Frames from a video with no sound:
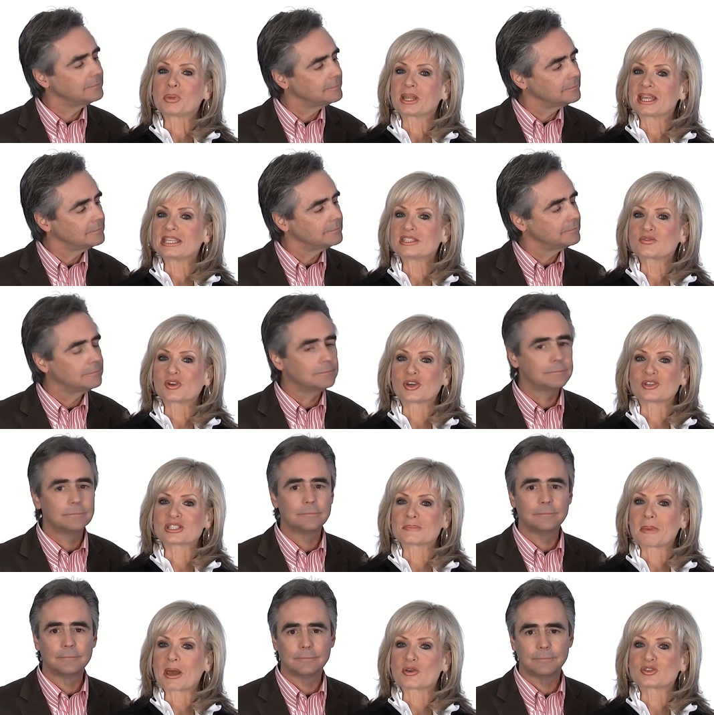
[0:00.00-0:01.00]
Speaker 1: place for your
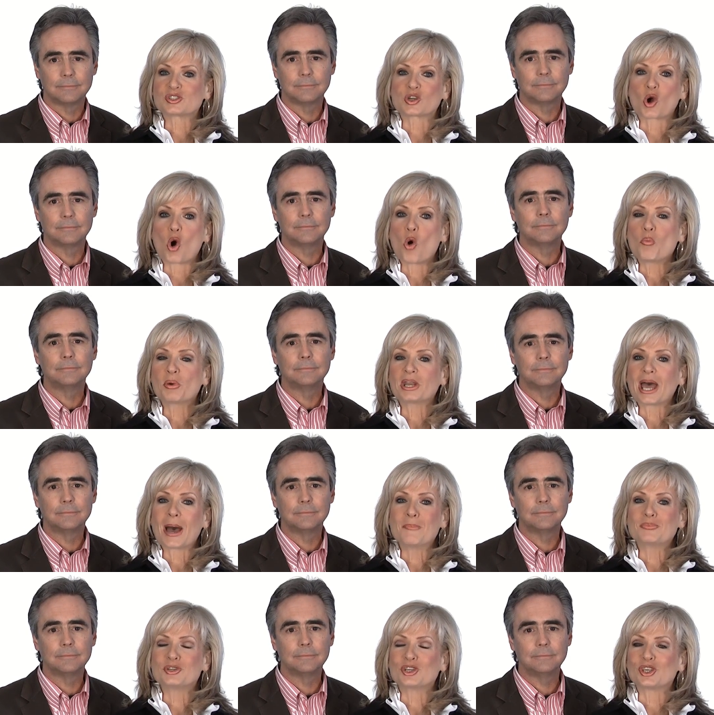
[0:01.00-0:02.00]
spouse to open
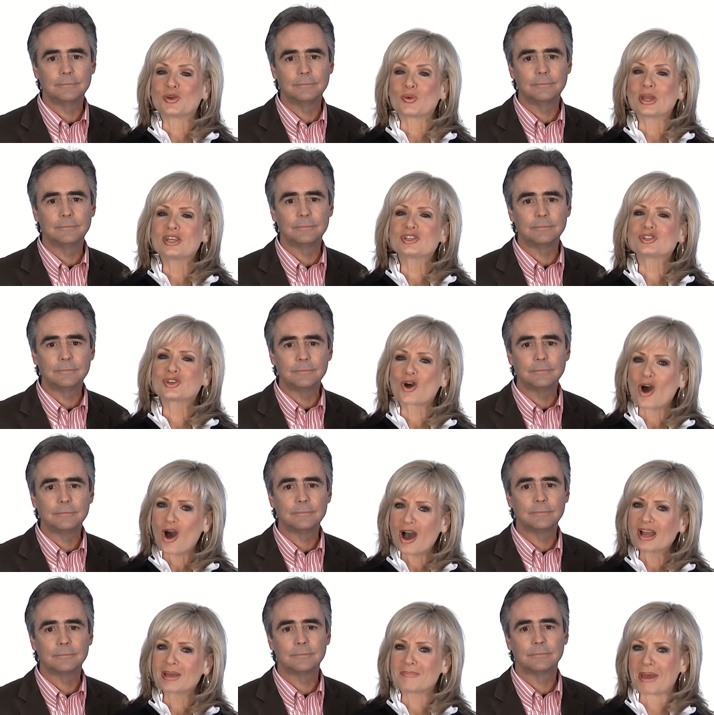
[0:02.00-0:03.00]
up to you and
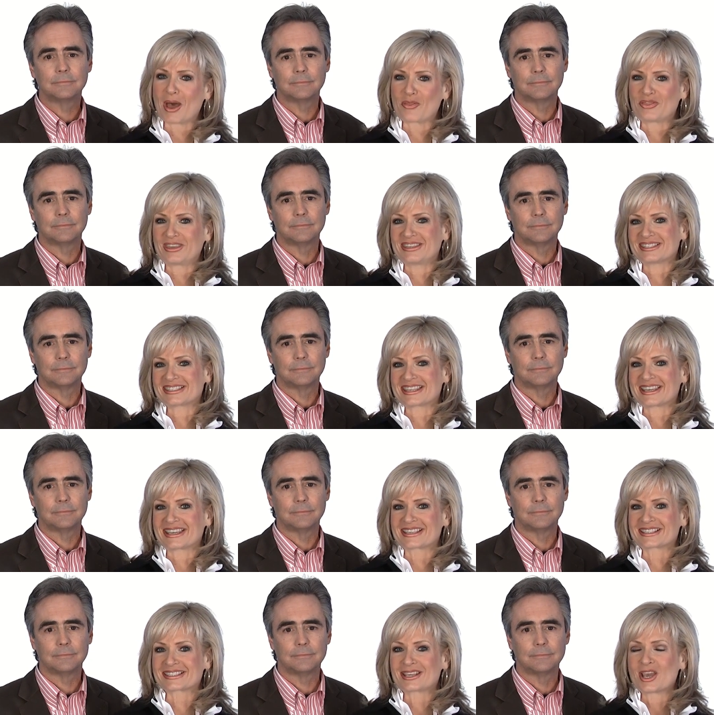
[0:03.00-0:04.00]
talk about these
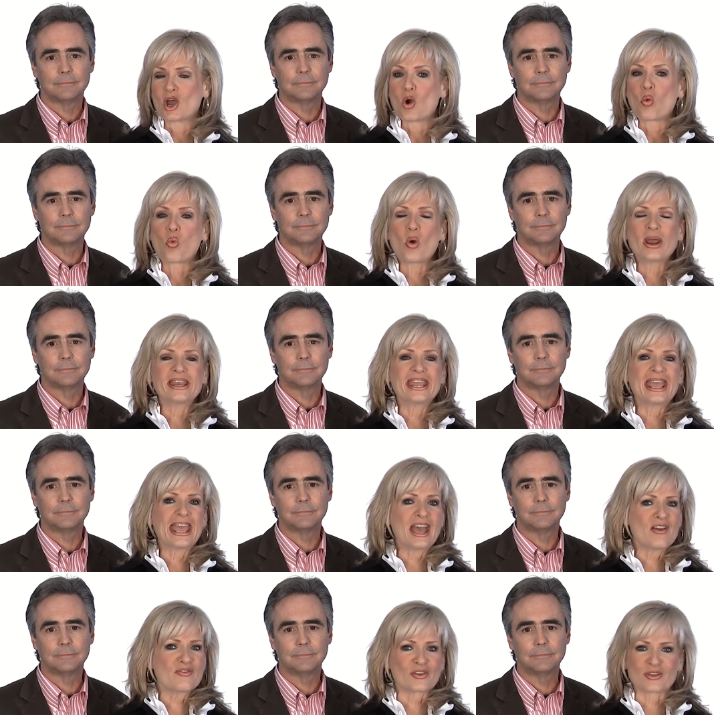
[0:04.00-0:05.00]
things,
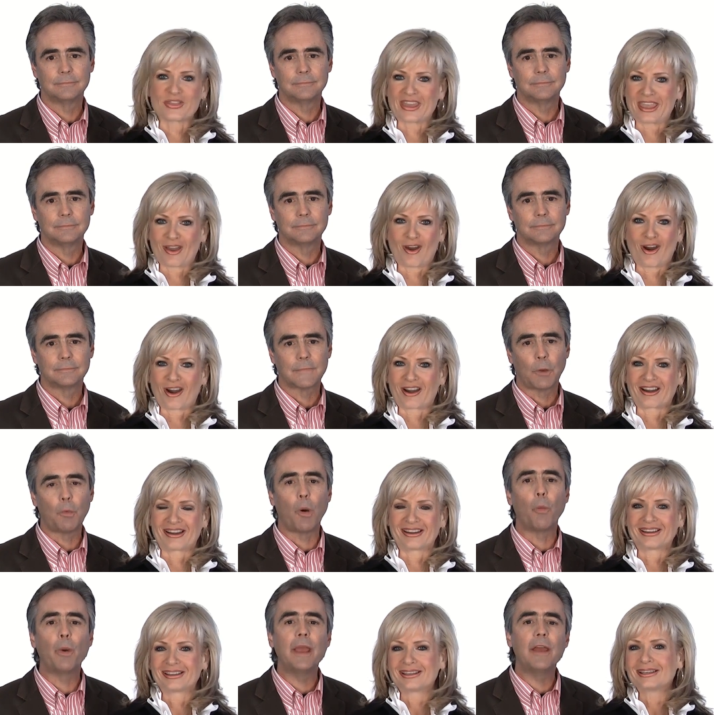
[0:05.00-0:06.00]
whatever they are.
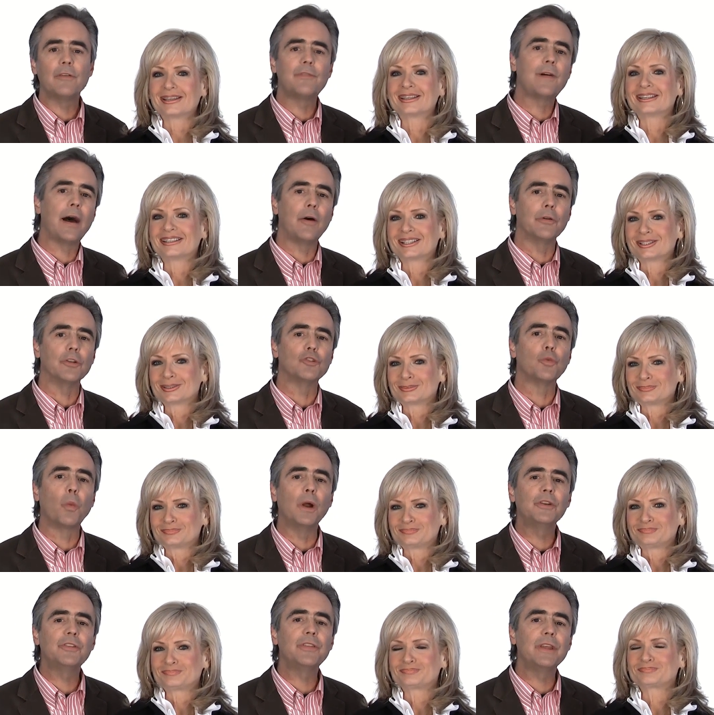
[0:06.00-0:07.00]
Speaker 2: What we have found is
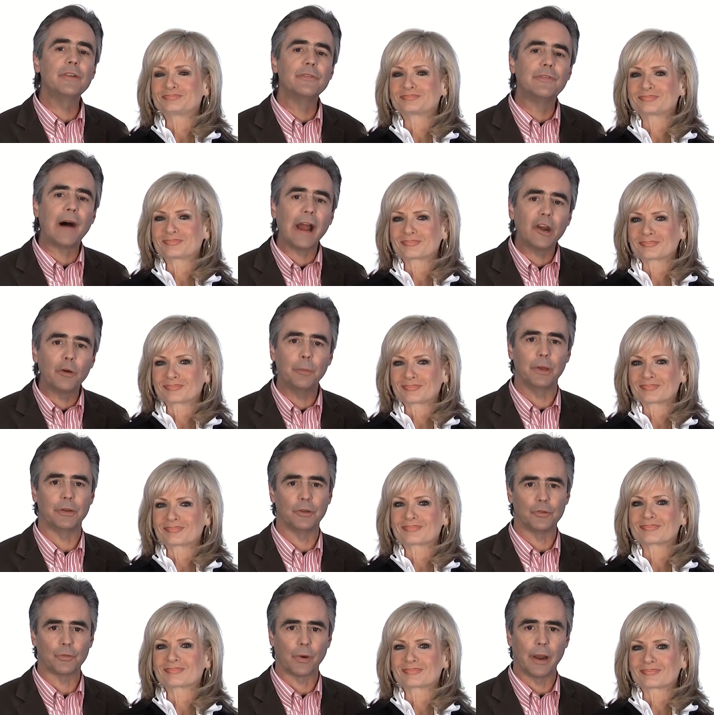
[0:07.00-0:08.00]
once the environment
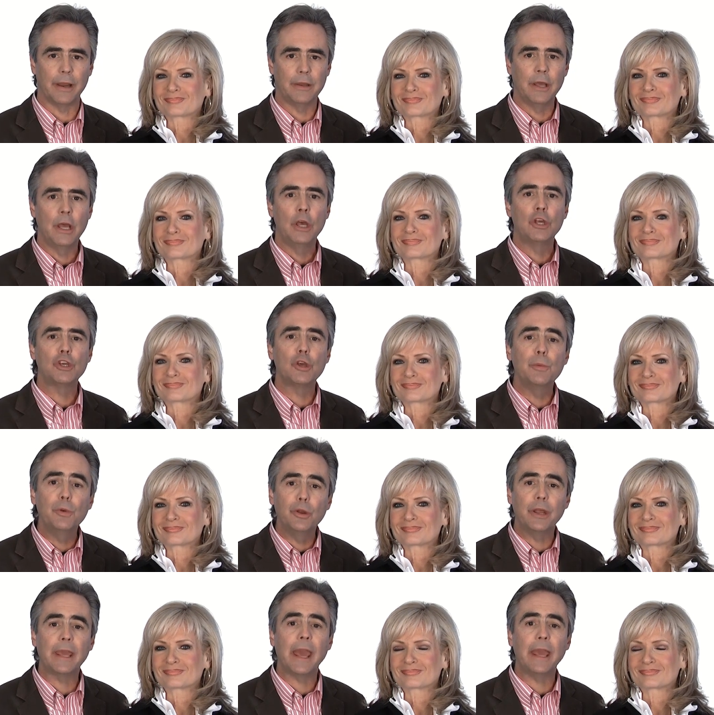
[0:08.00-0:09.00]
is right,
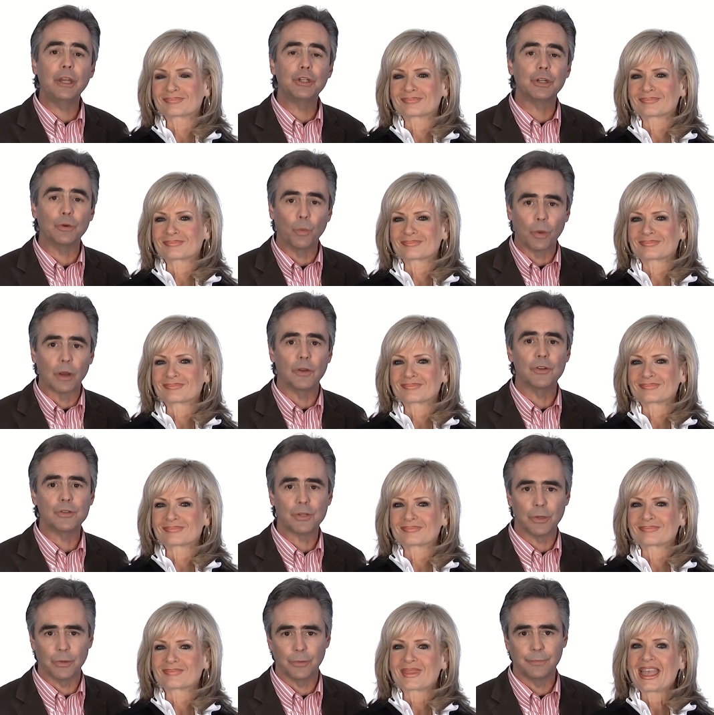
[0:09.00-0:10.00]
communication will
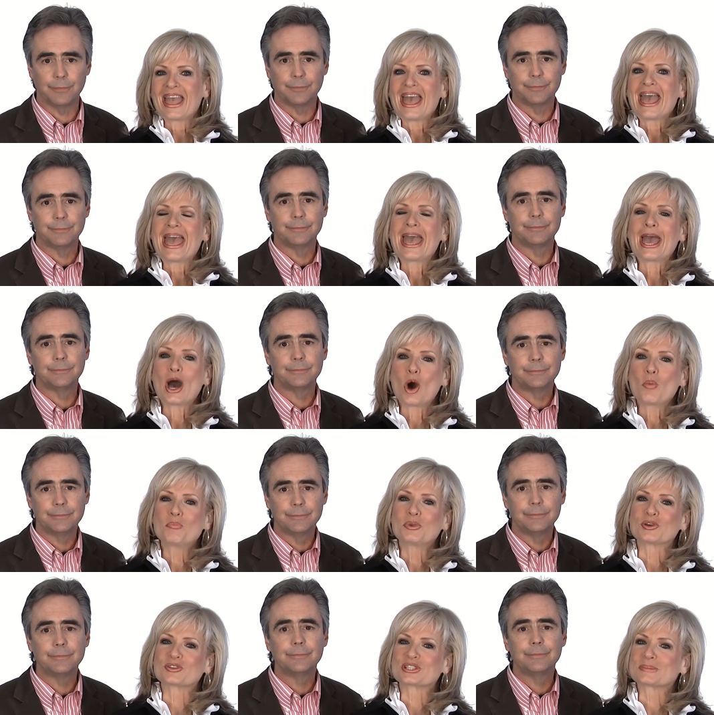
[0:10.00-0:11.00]
ensue.
Speaker 1: Help
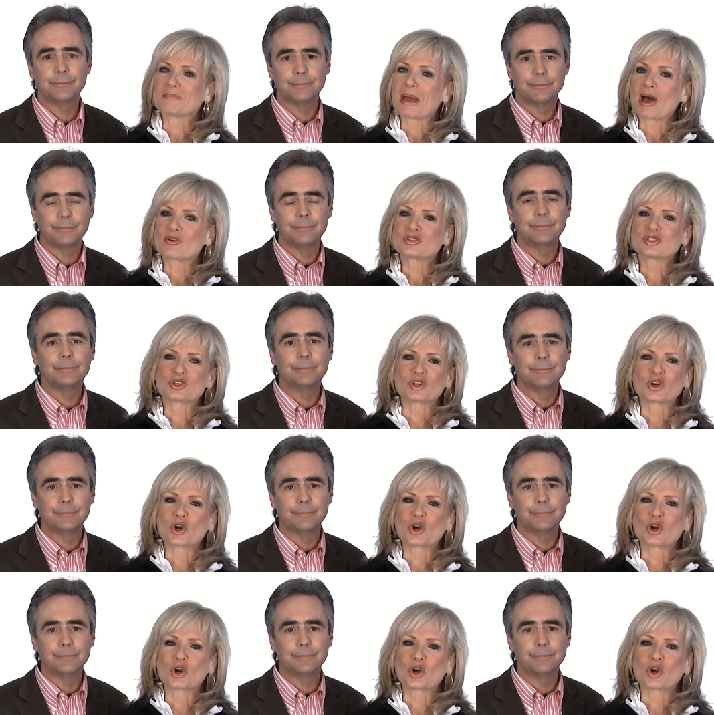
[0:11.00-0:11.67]
your spouse to